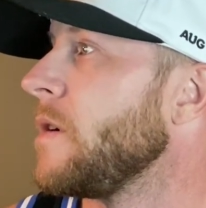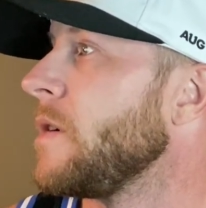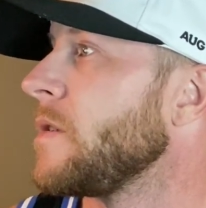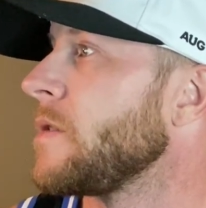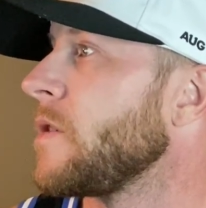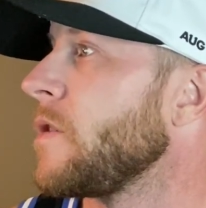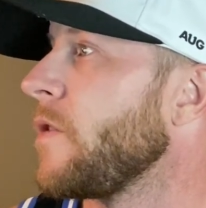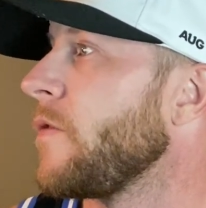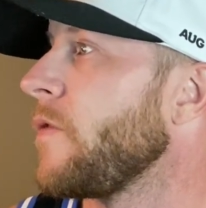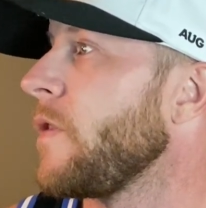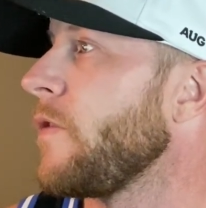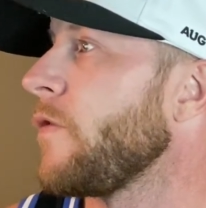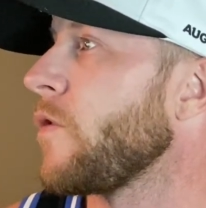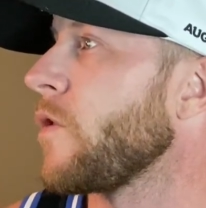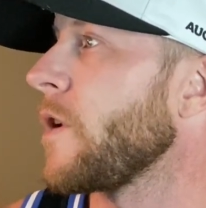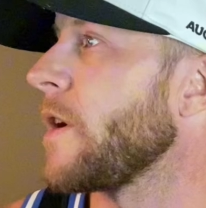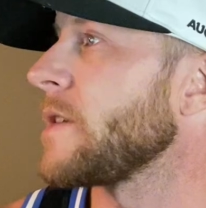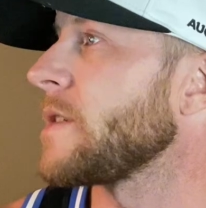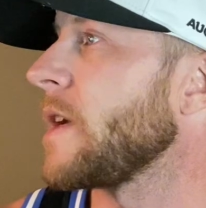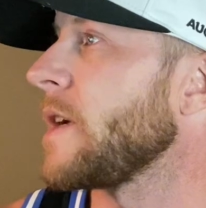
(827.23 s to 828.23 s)
So the
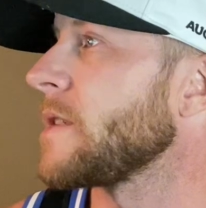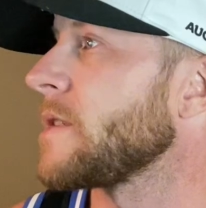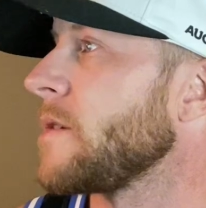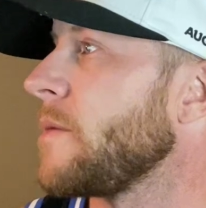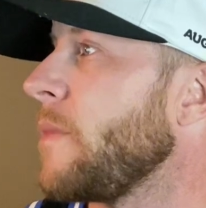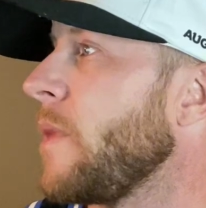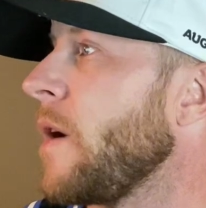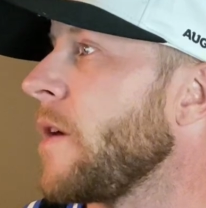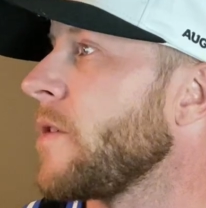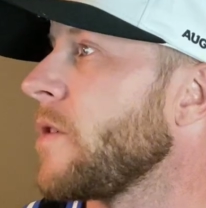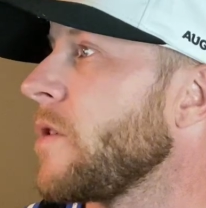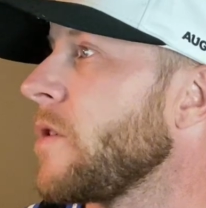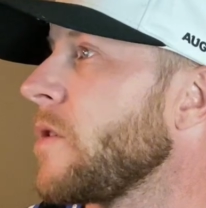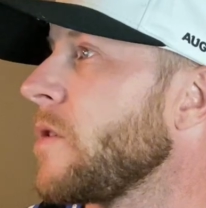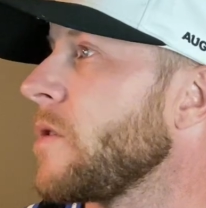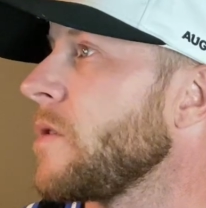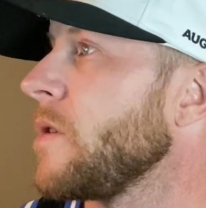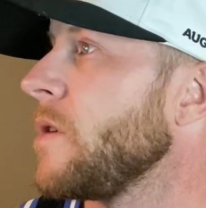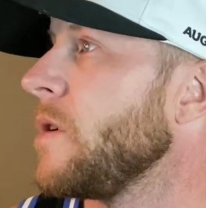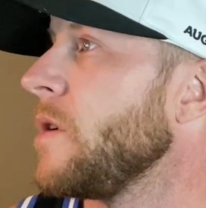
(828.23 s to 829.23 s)
V4S has some
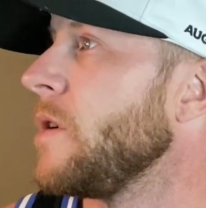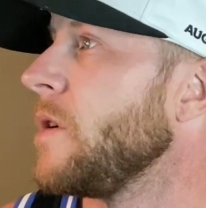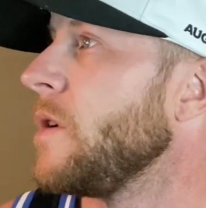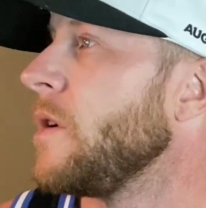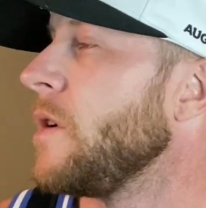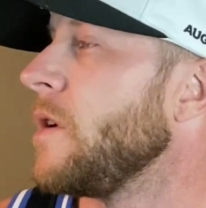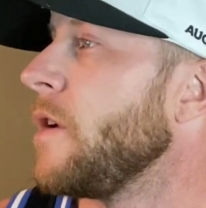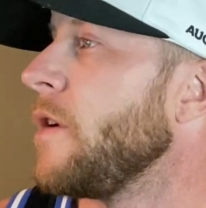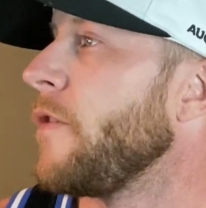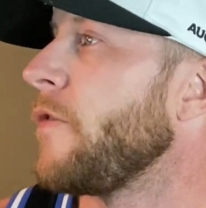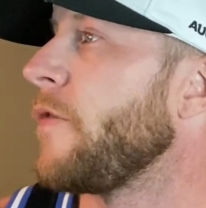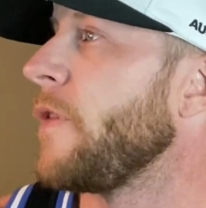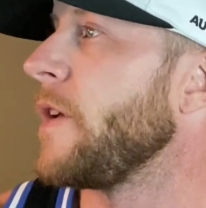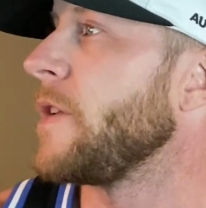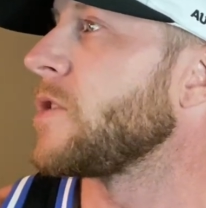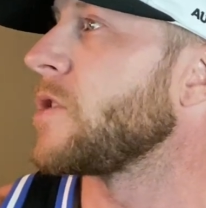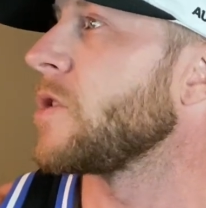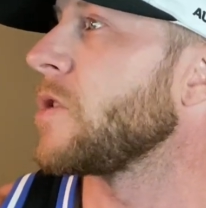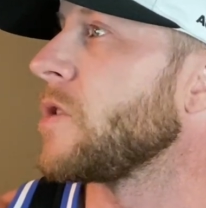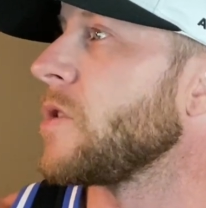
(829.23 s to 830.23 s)
other
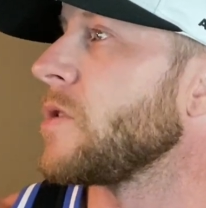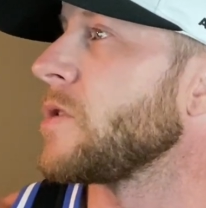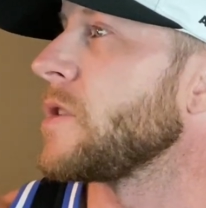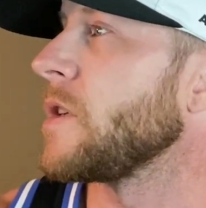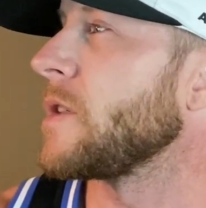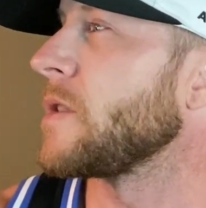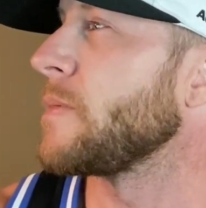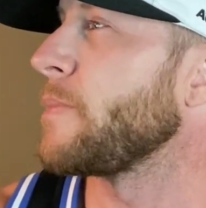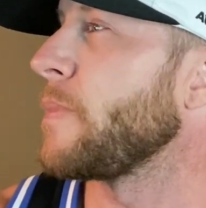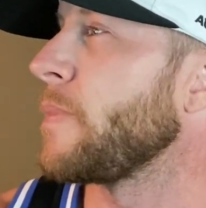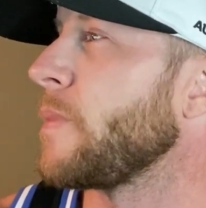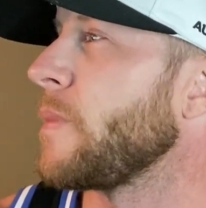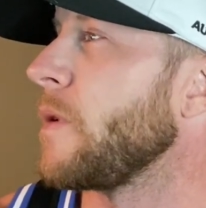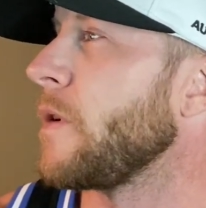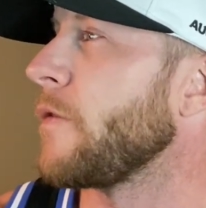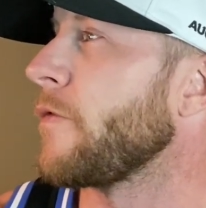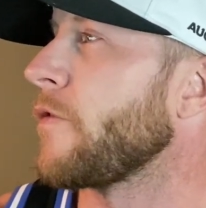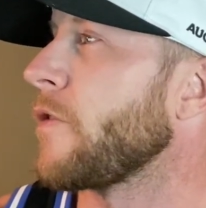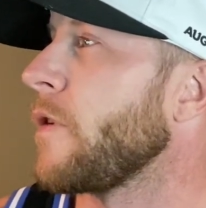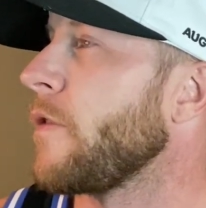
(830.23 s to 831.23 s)
features. It's
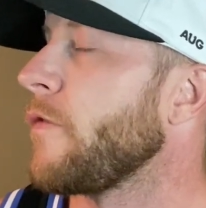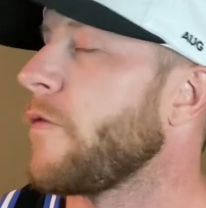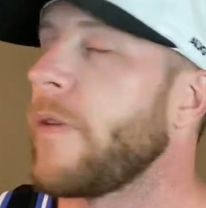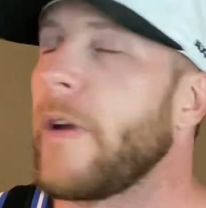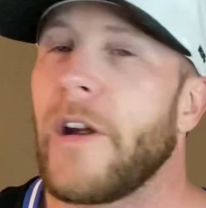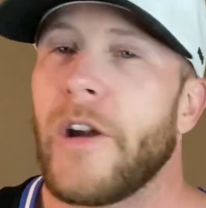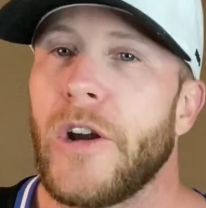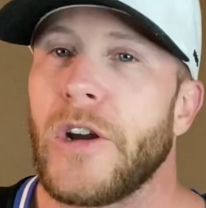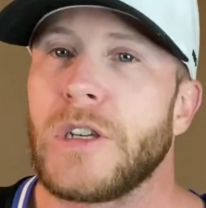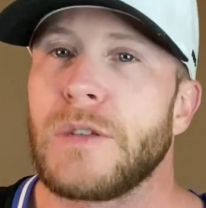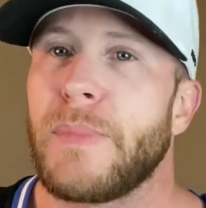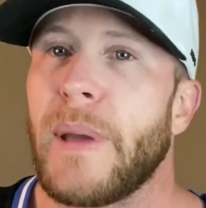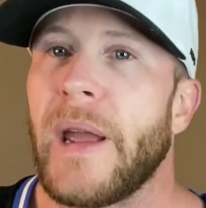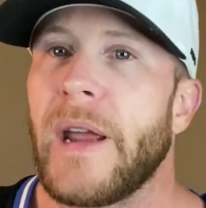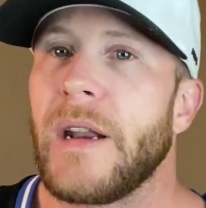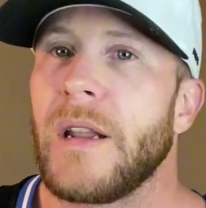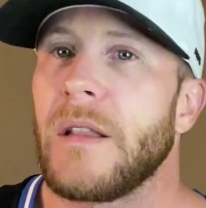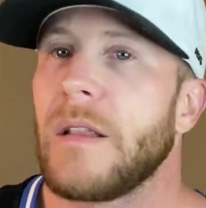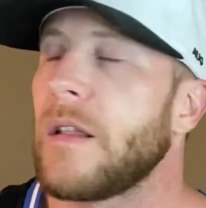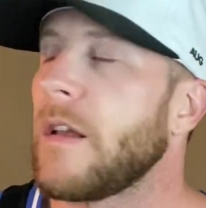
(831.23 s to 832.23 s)
the front fairings
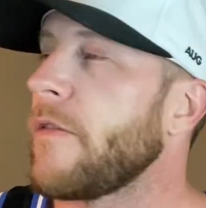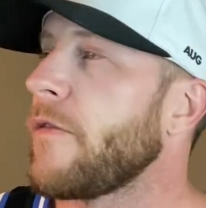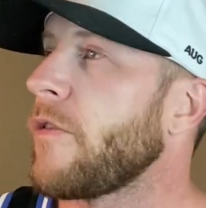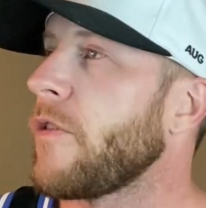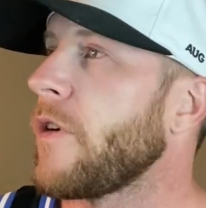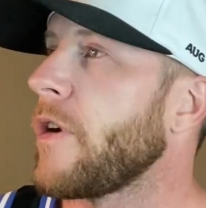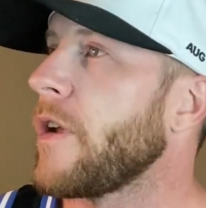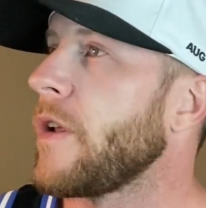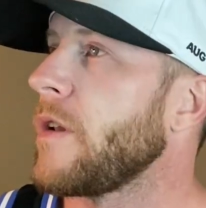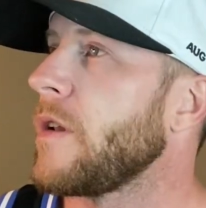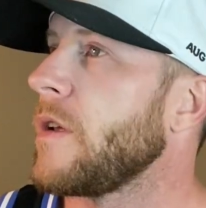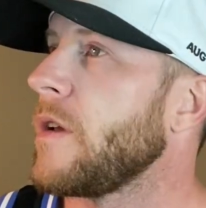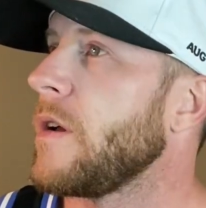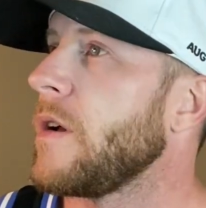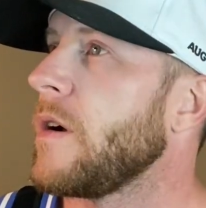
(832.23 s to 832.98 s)
painted different.